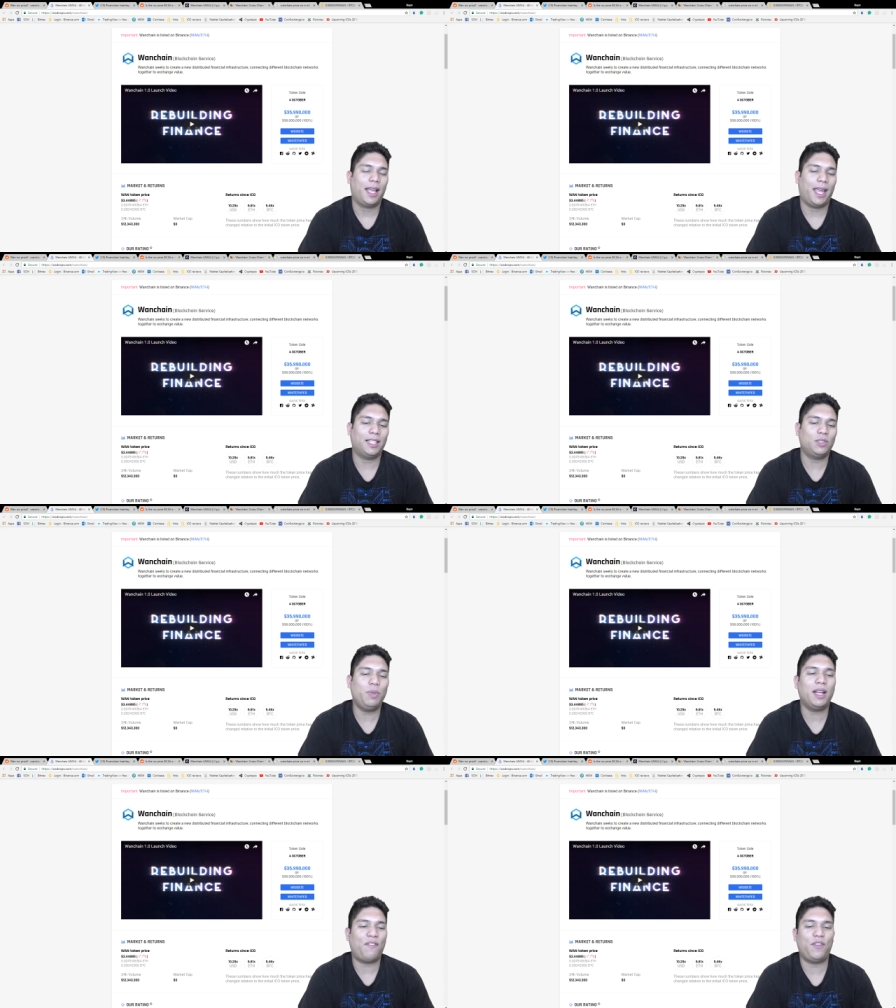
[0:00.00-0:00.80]
it's
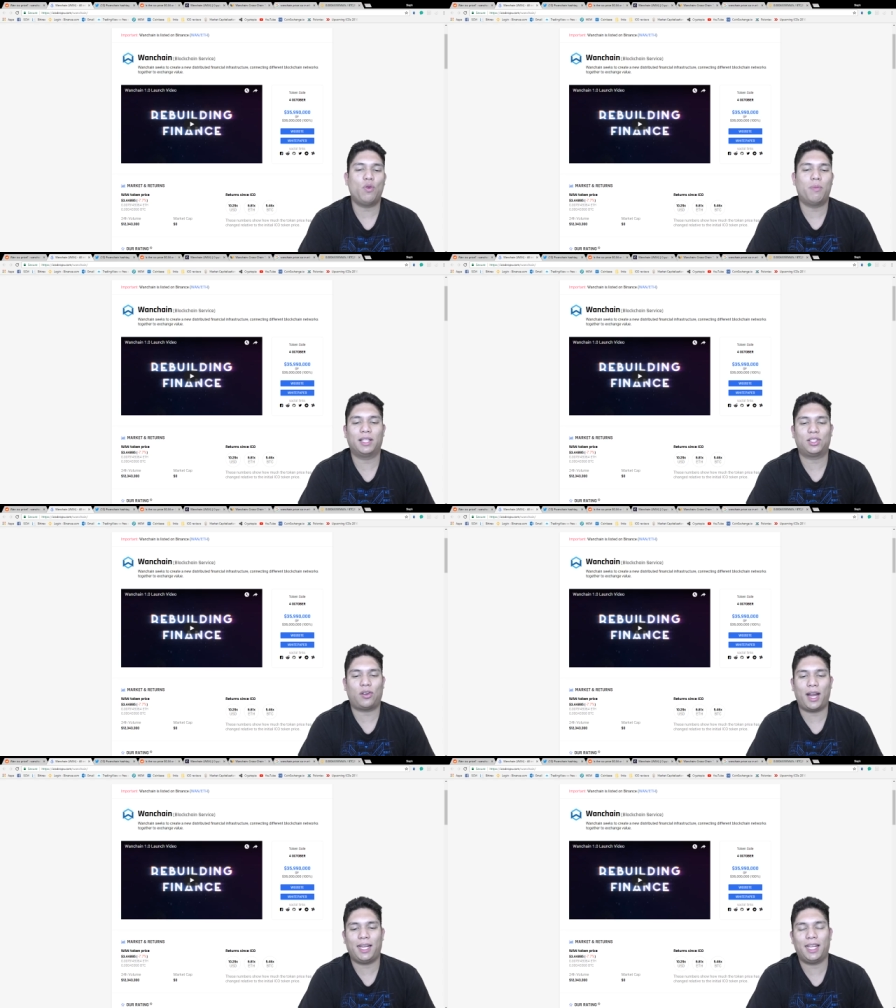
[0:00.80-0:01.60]
been a few months
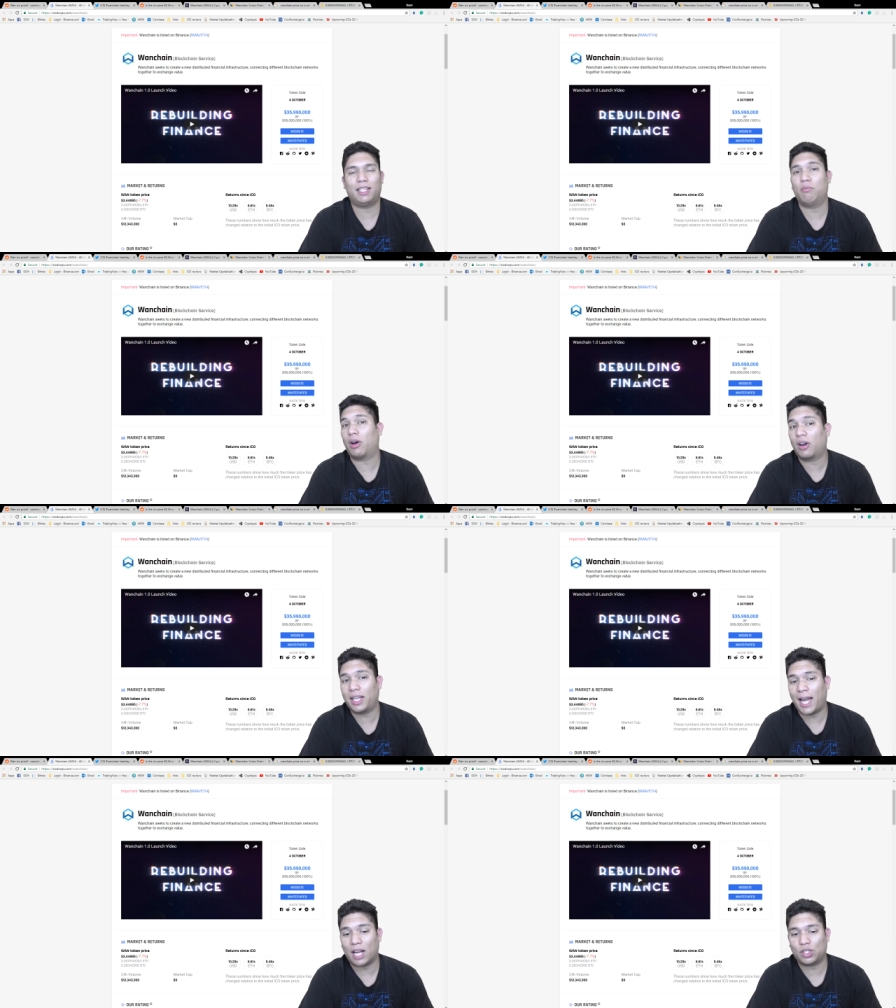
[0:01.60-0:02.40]
already and the
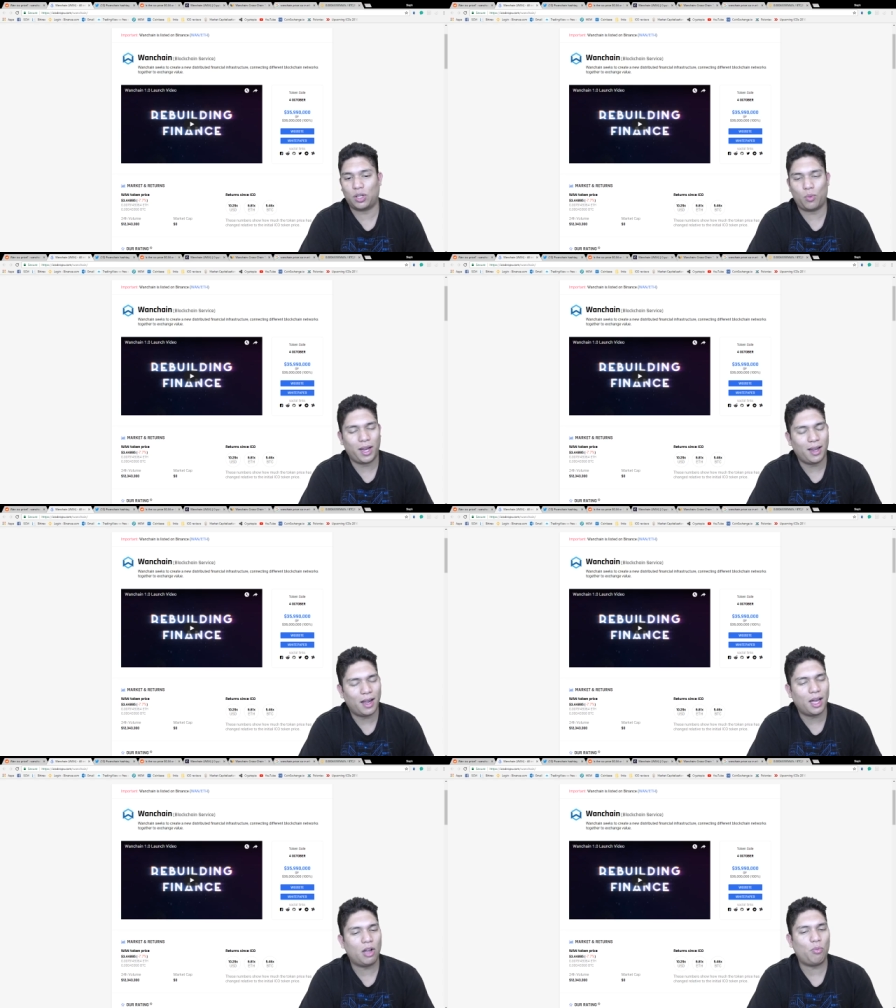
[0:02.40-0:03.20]
market actually went
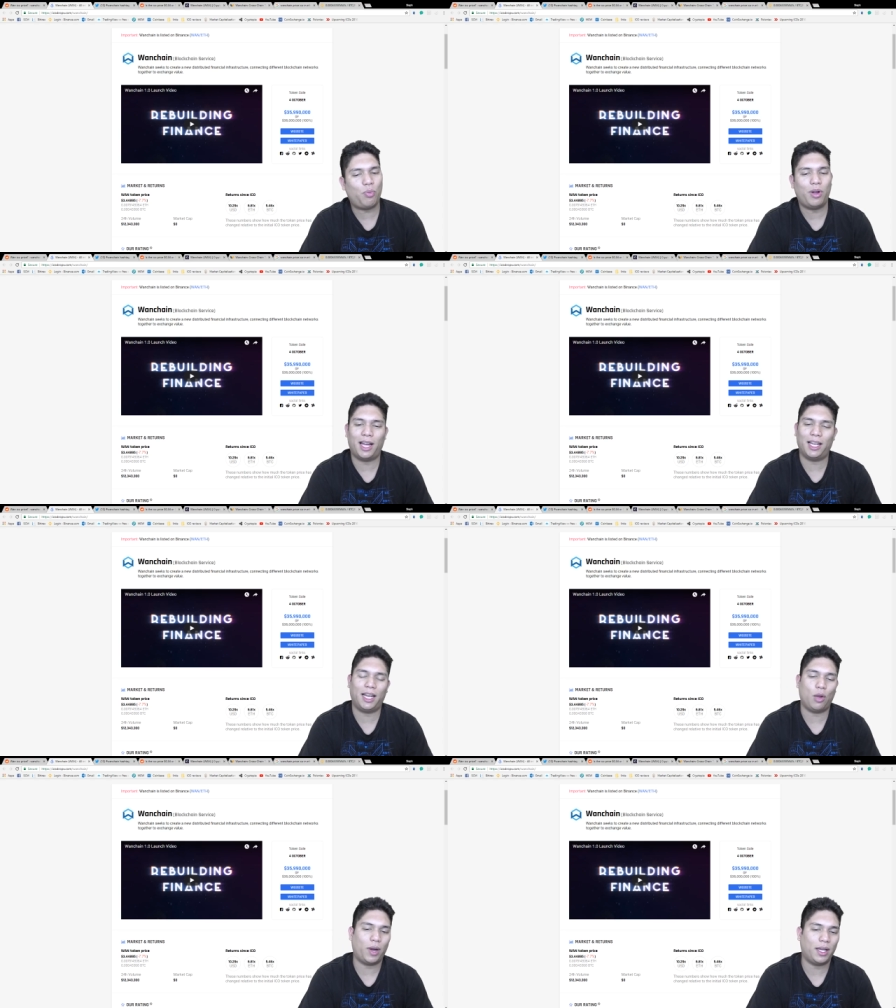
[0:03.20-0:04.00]
up and
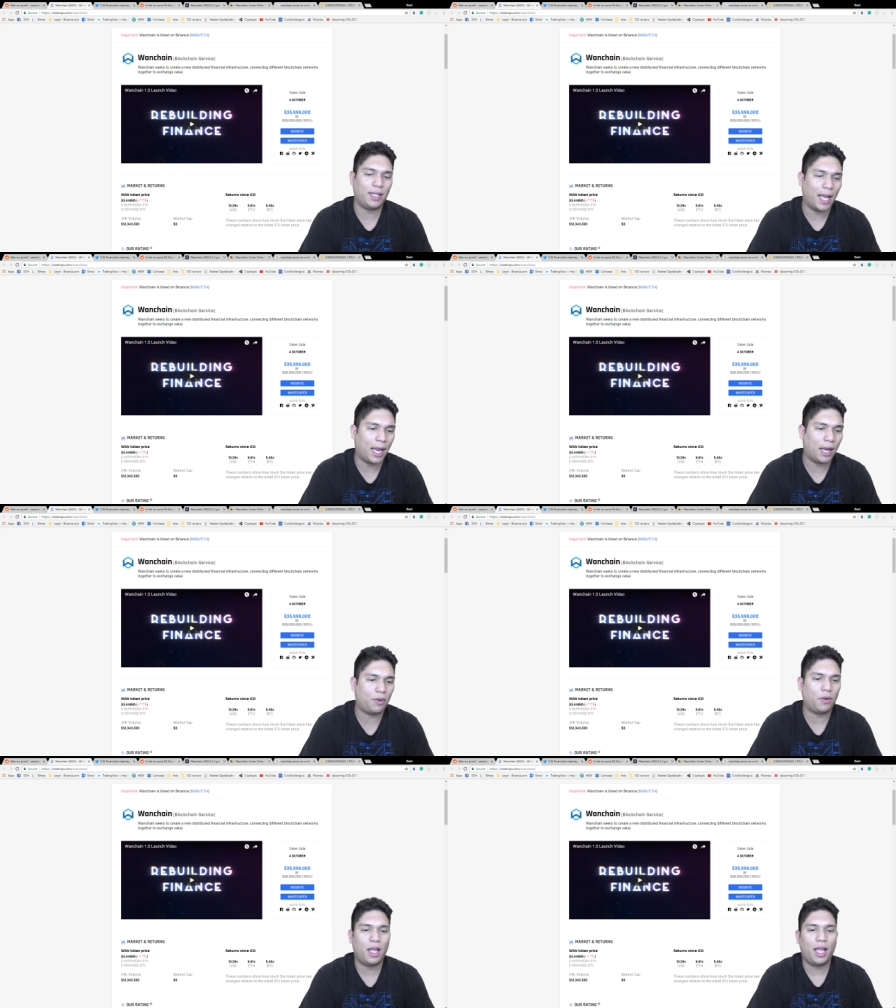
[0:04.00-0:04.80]
then it went
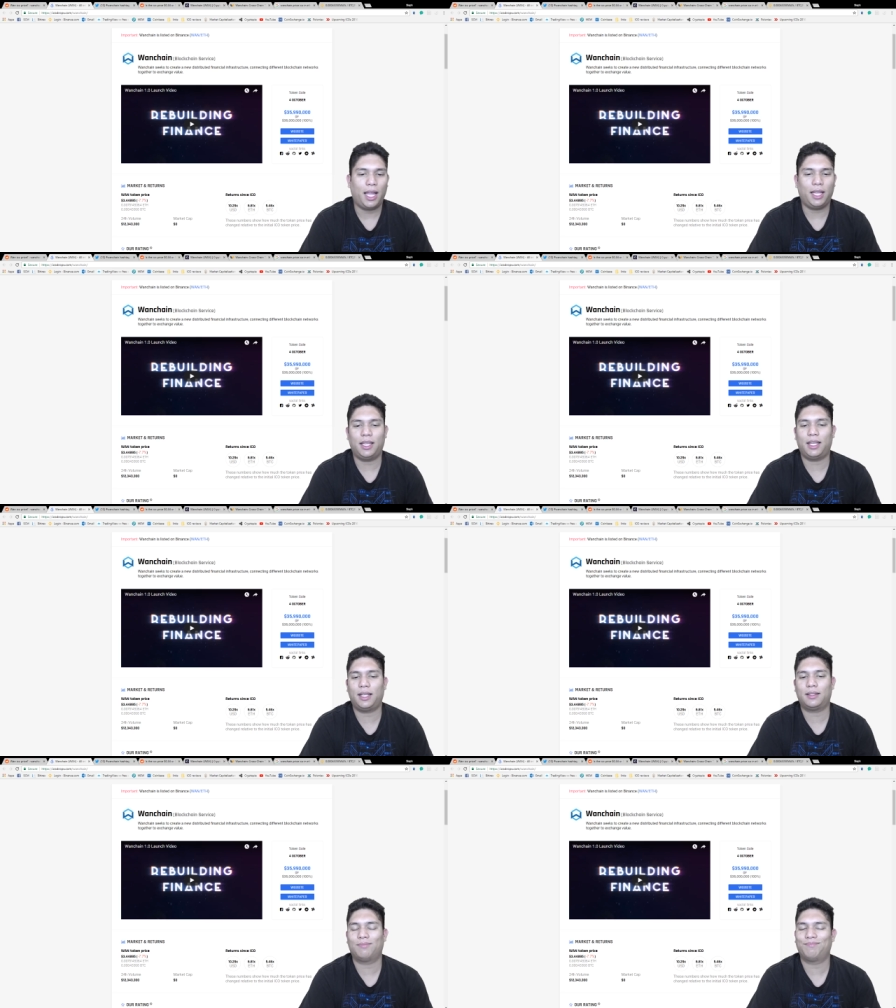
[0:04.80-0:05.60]
down
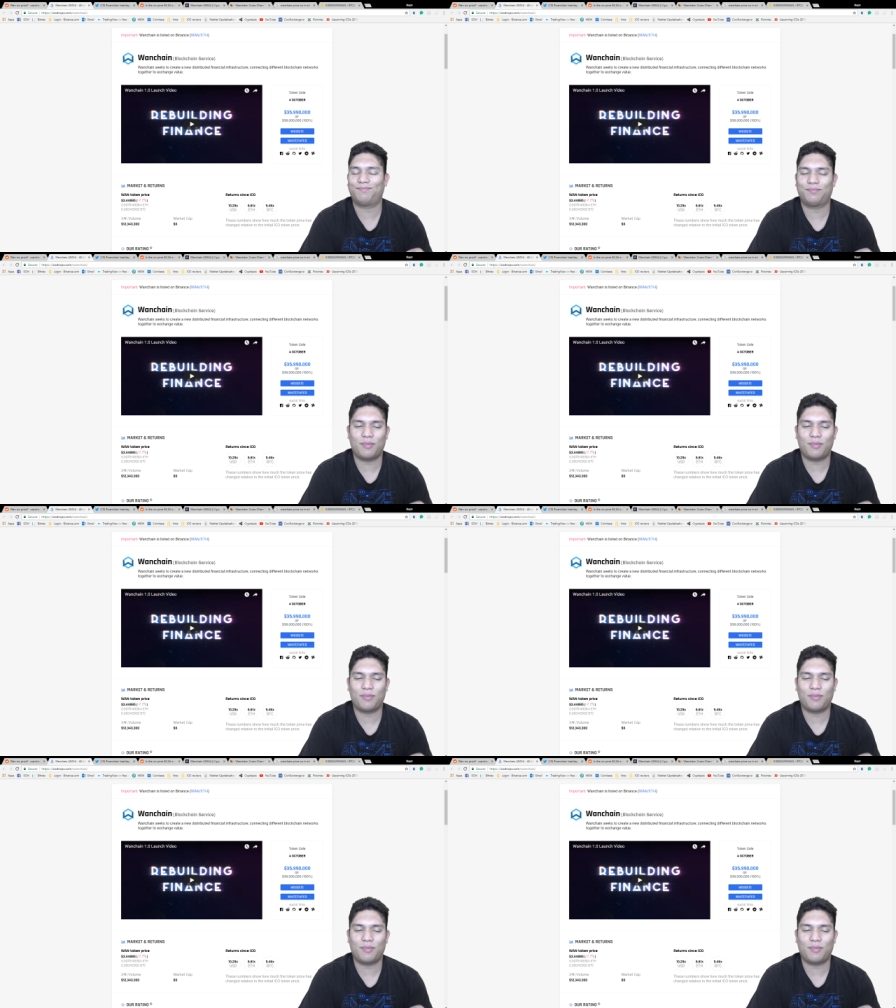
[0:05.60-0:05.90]
and